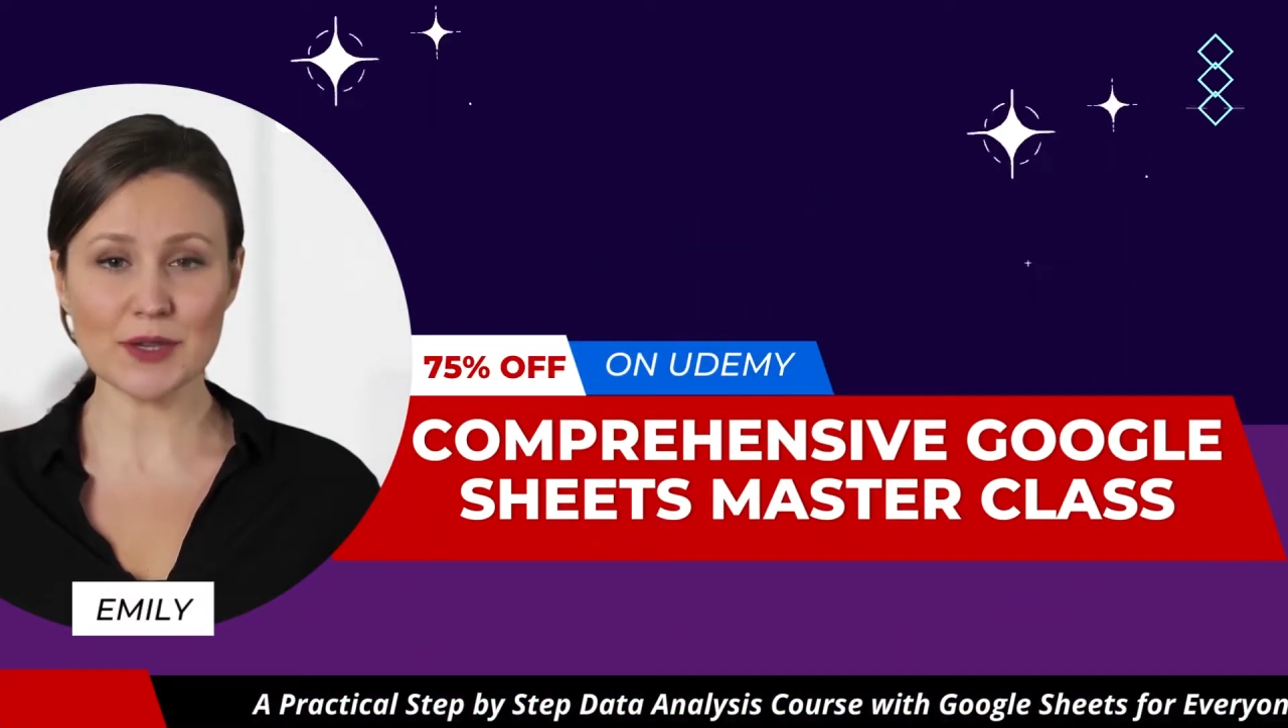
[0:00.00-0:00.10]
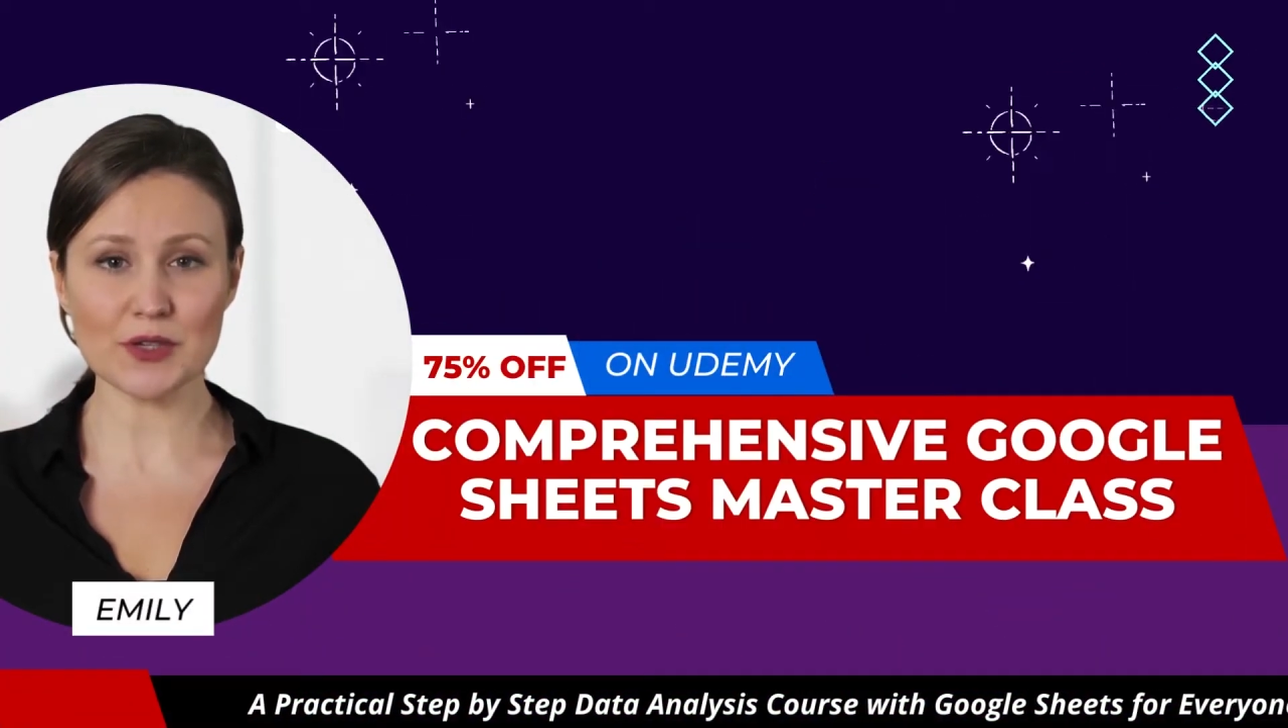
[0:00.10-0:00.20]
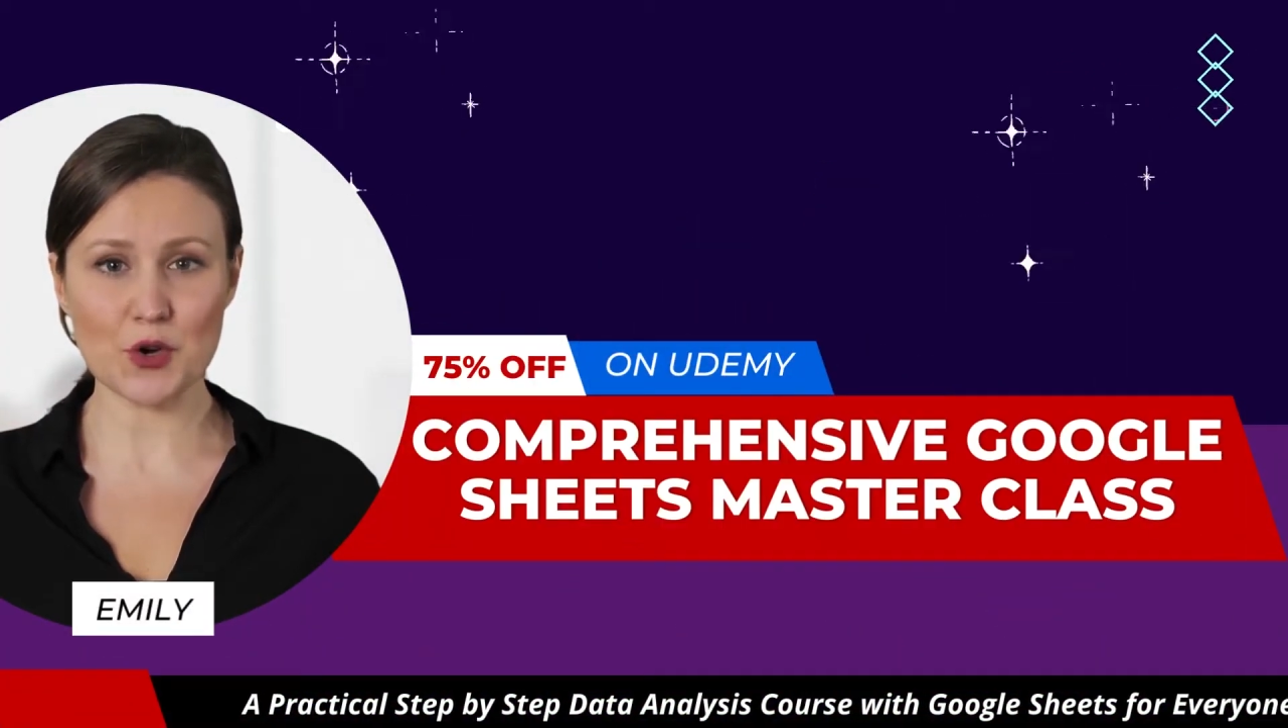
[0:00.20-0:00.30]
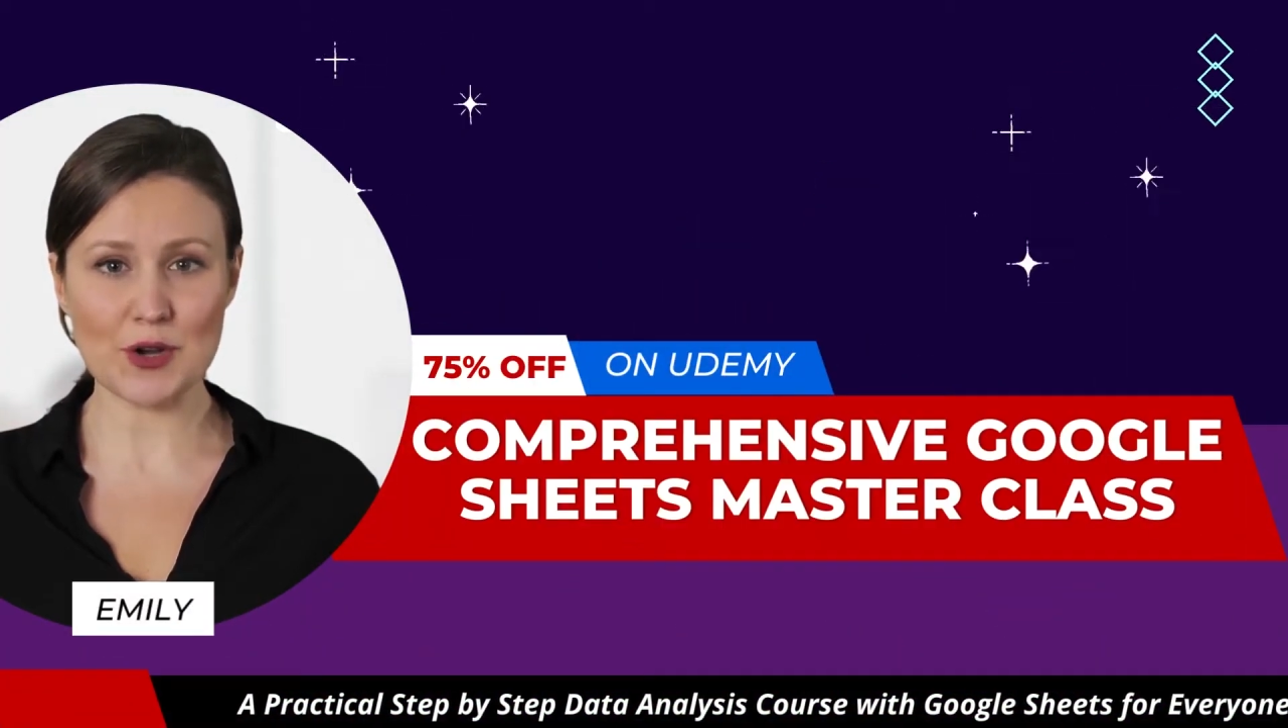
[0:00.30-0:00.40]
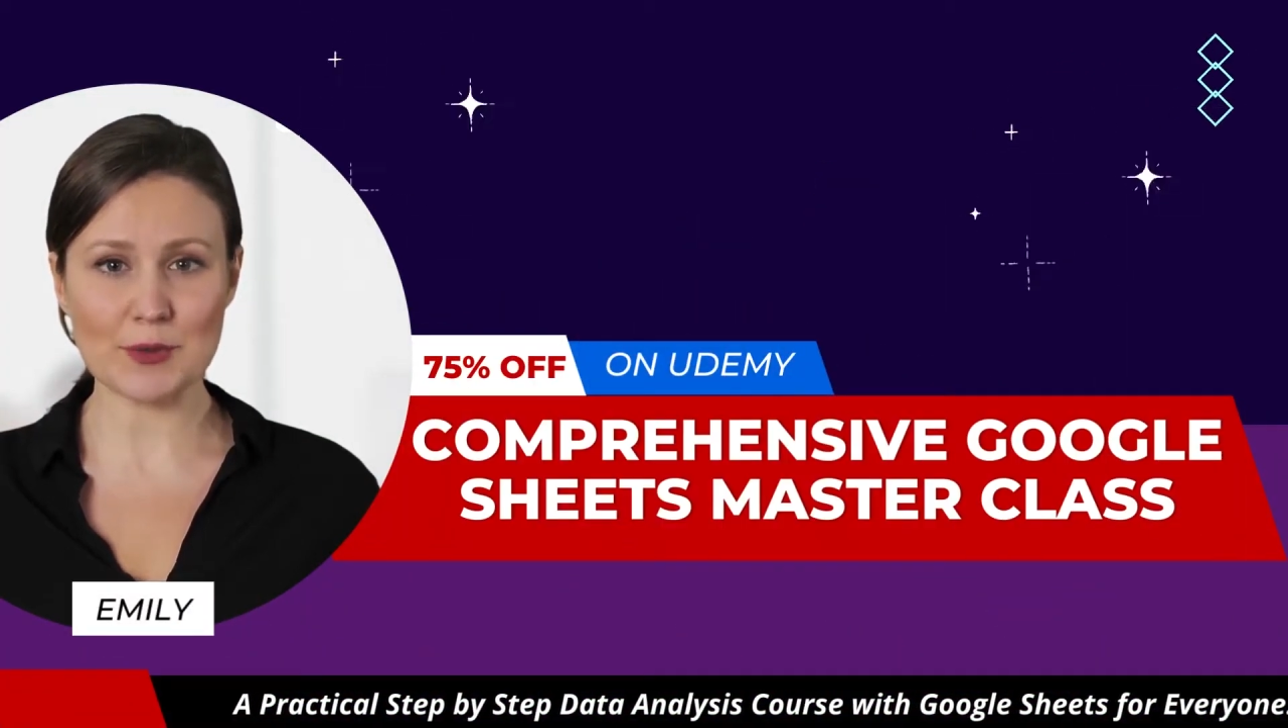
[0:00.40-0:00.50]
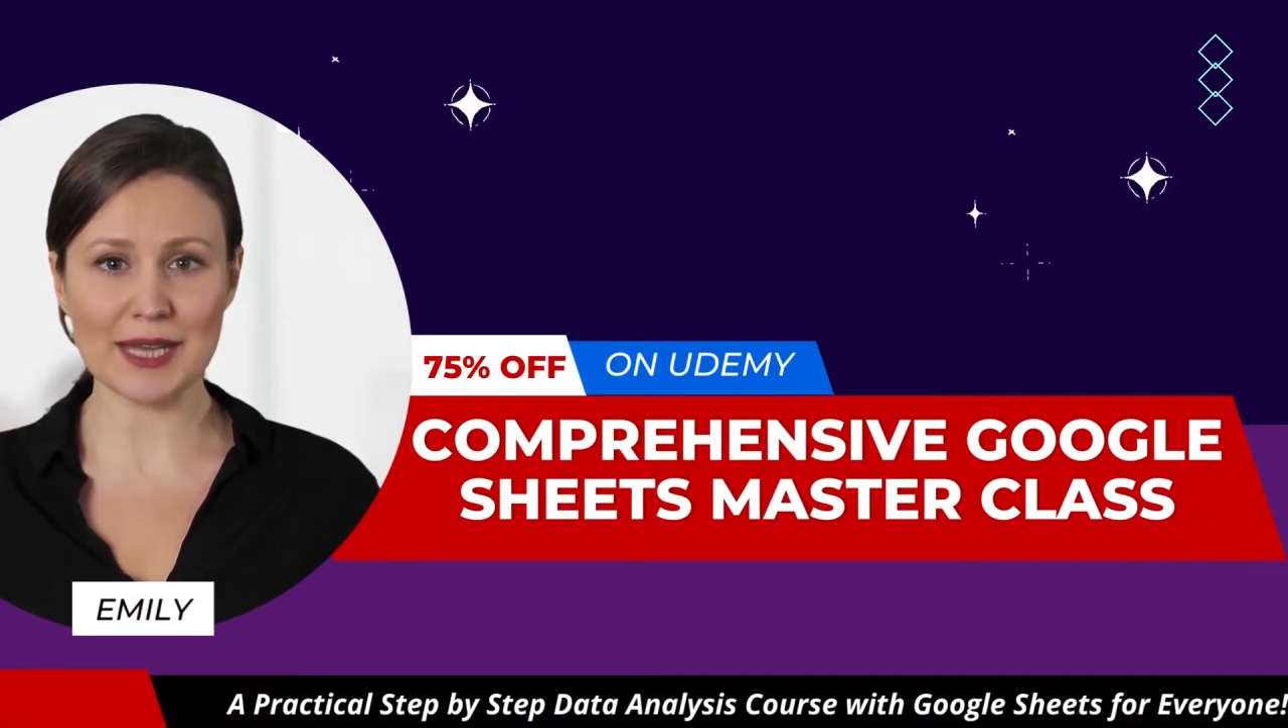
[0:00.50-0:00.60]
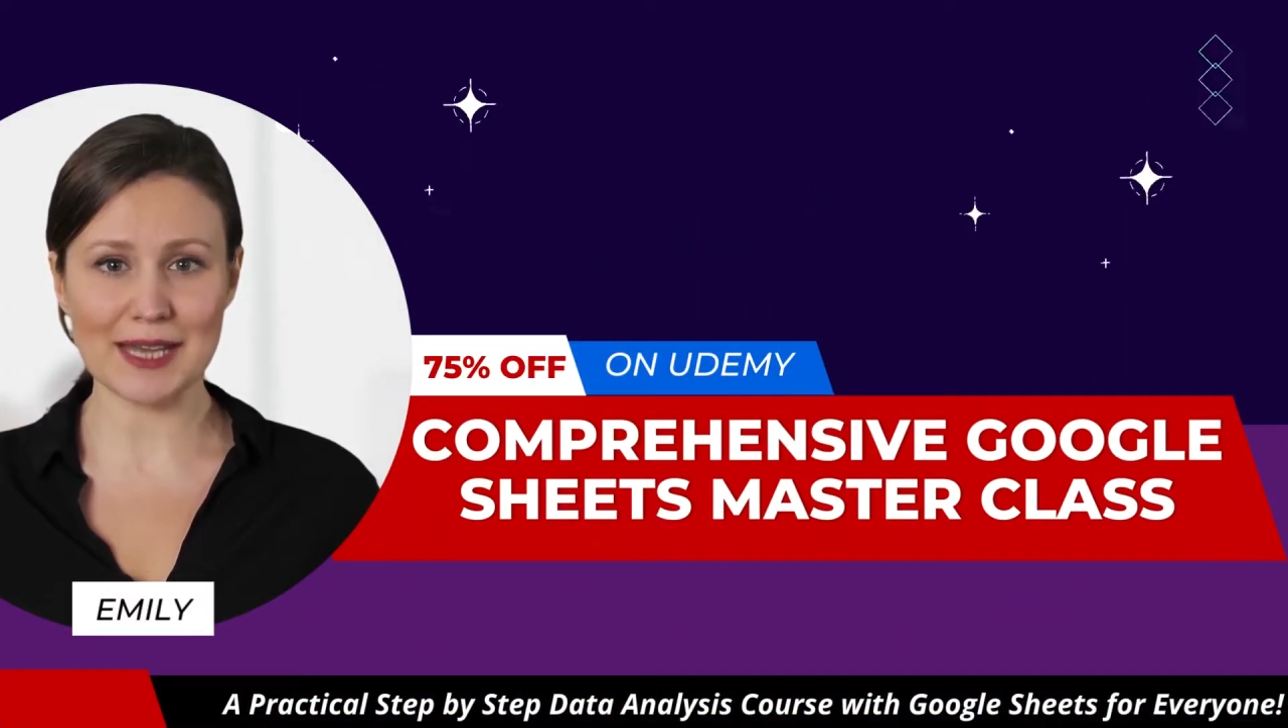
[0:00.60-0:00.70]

Join me